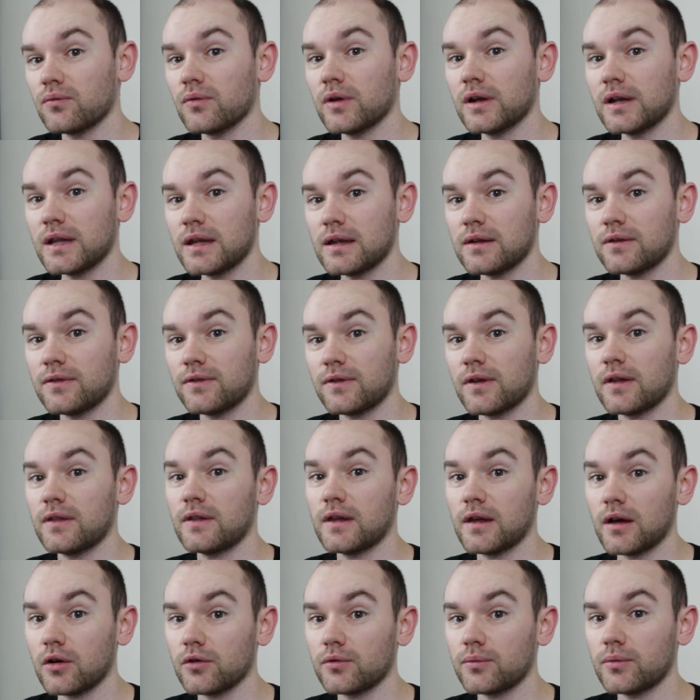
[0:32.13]
released in
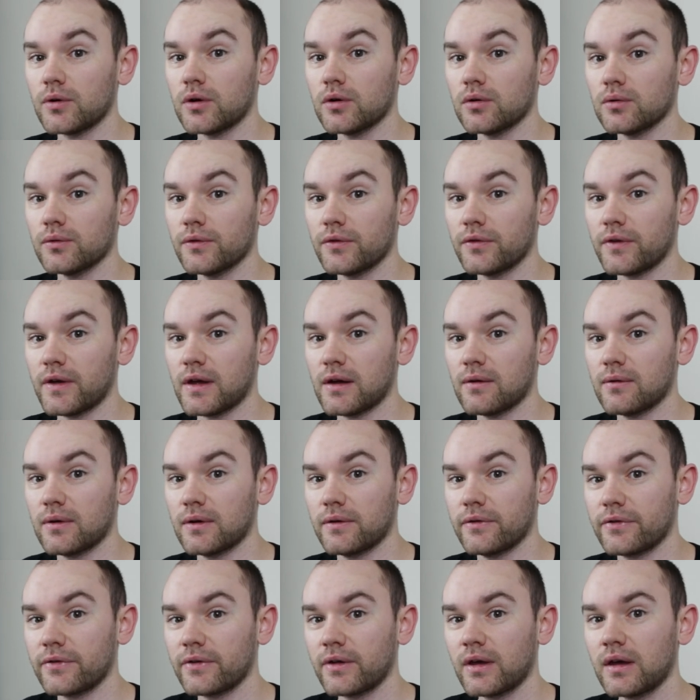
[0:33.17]
the Oddworld
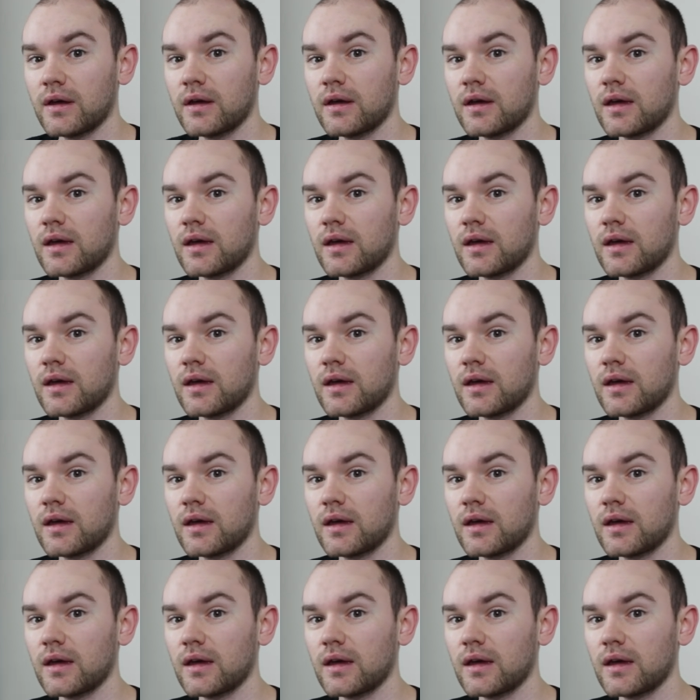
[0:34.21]
series.